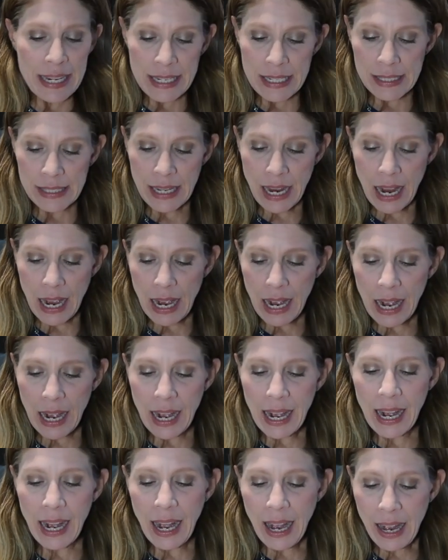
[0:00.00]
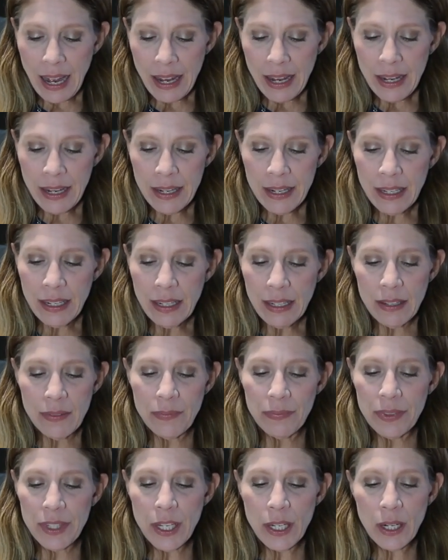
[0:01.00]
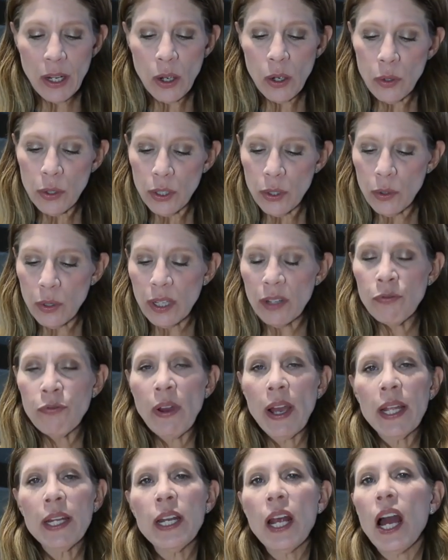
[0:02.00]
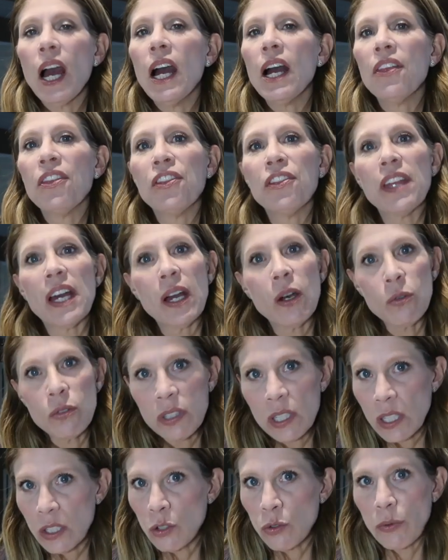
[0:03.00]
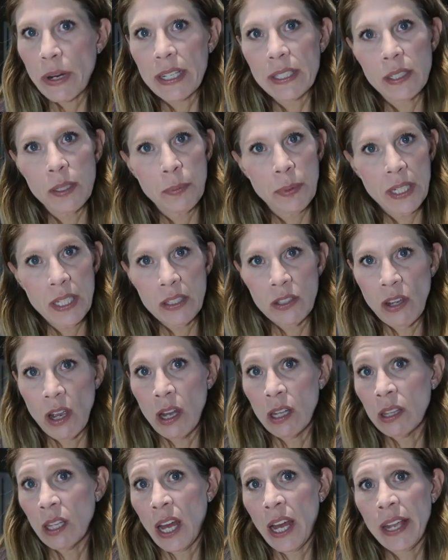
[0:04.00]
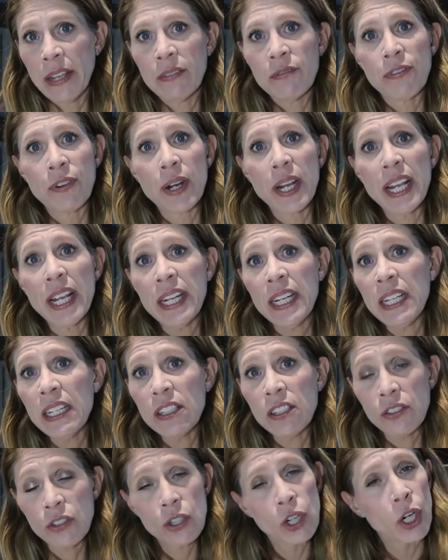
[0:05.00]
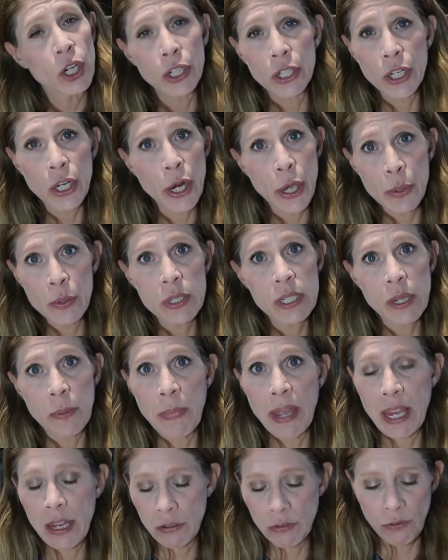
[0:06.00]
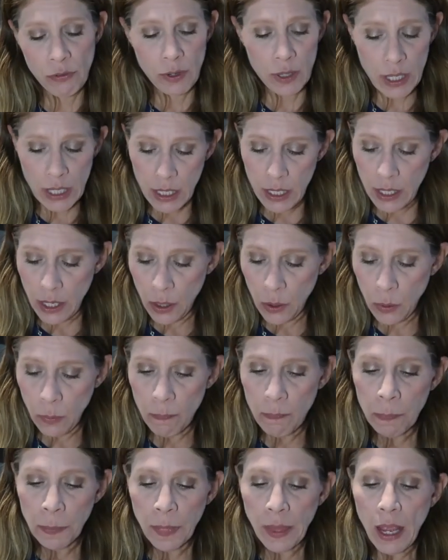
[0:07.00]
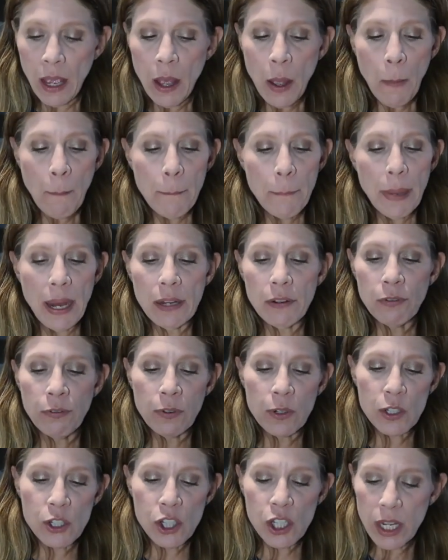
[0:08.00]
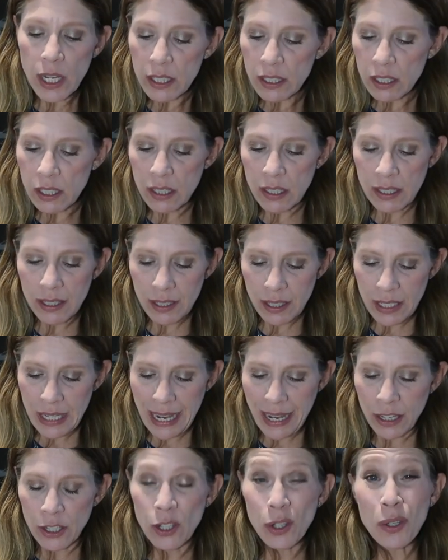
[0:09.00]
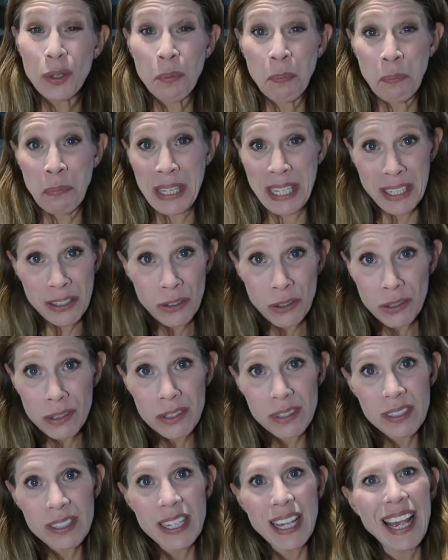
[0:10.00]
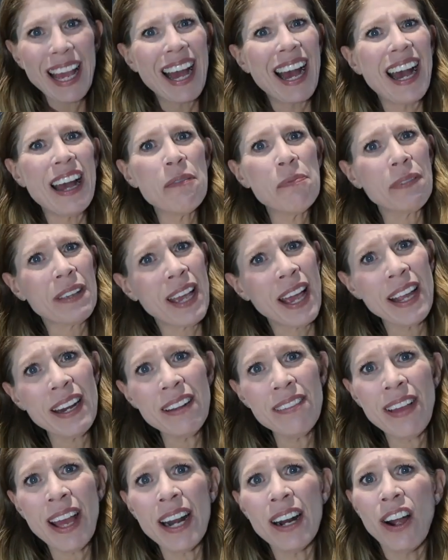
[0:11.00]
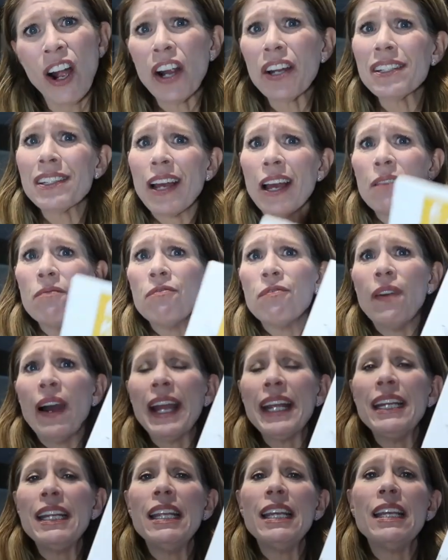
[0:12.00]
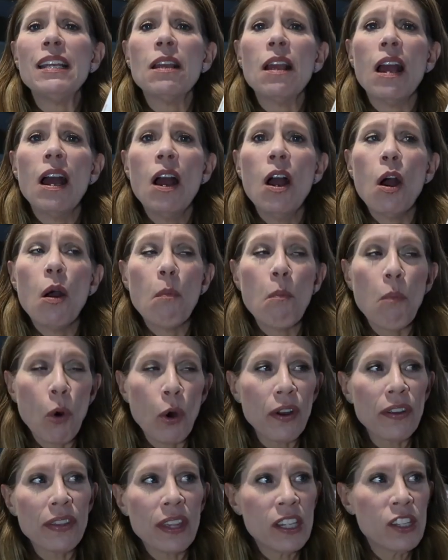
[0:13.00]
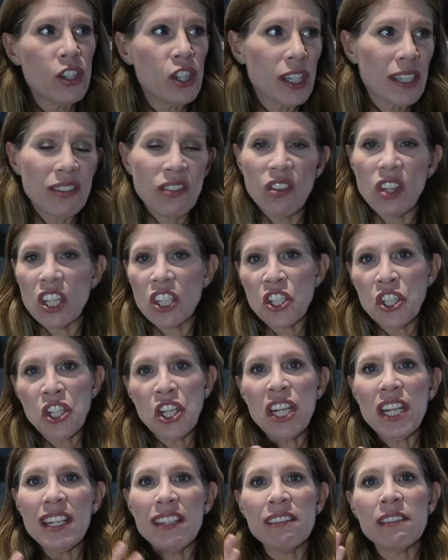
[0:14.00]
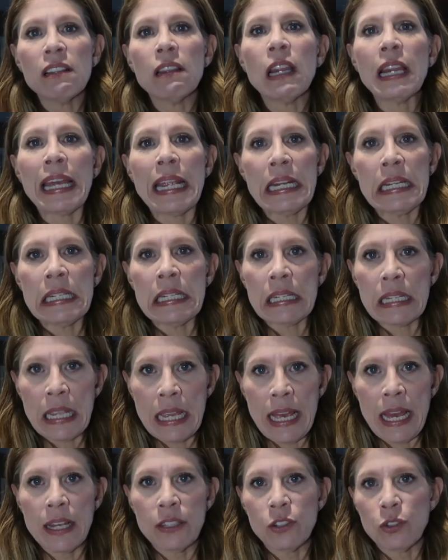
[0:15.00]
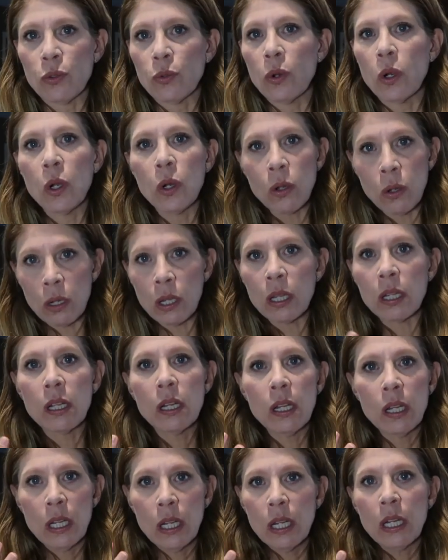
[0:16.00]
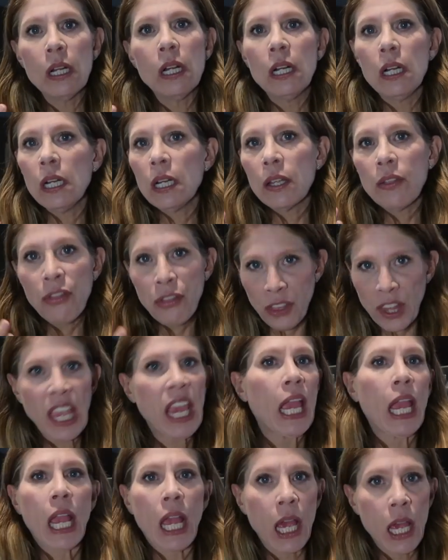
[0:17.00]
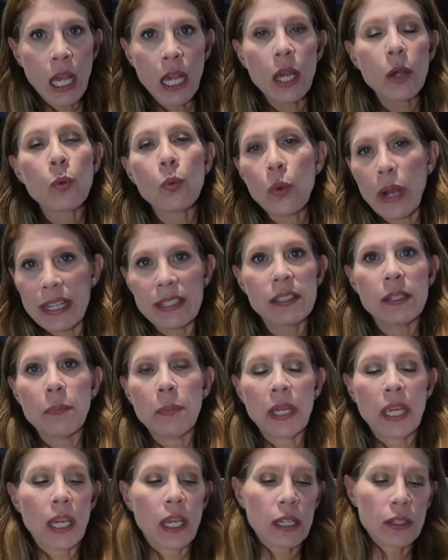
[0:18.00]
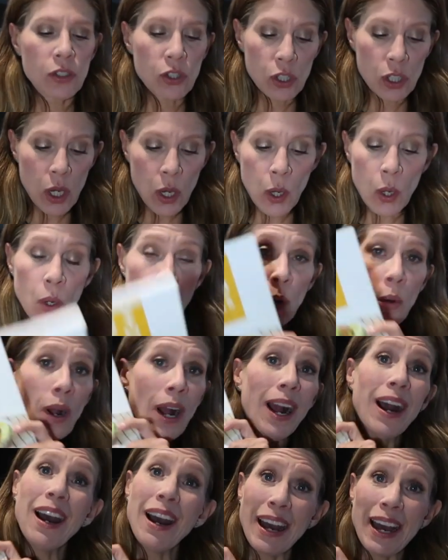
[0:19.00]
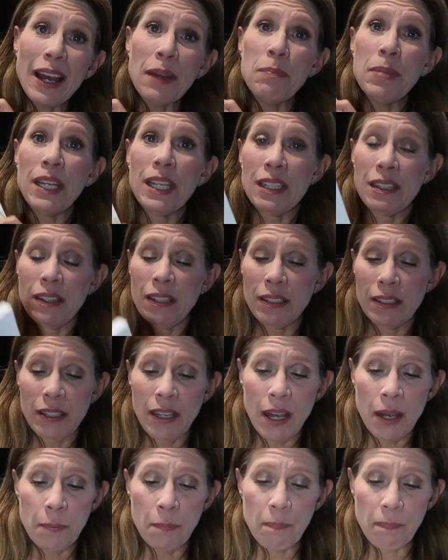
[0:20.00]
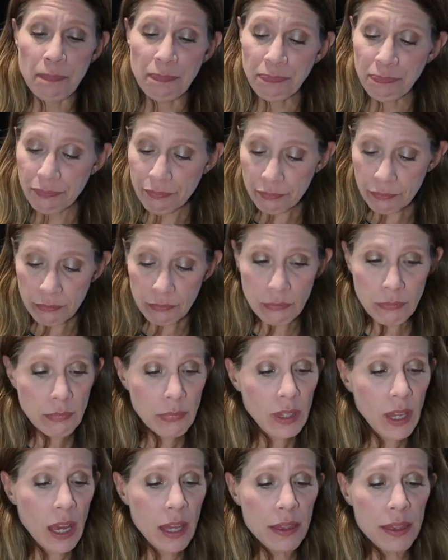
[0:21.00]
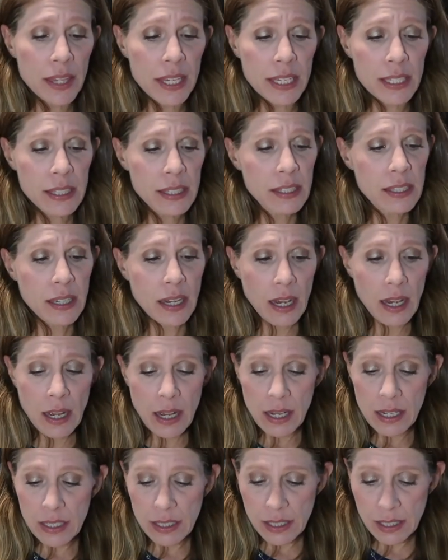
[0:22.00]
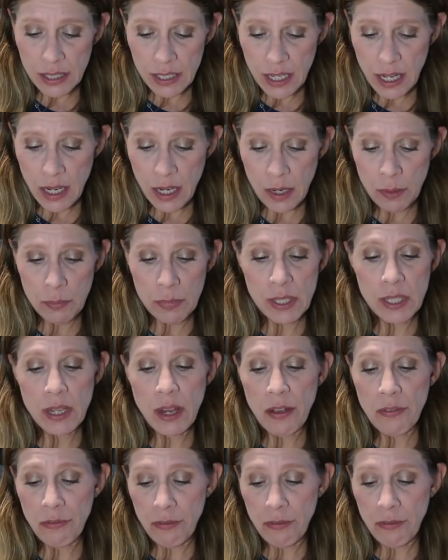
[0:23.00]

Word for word: is you know, you can find 1,000 recipes online for any dessert known to man for keto, but for just standard meals, I've kind of had a hard time finding more than just the cheese-laden casserole thing recipe. So I picked this up. This seems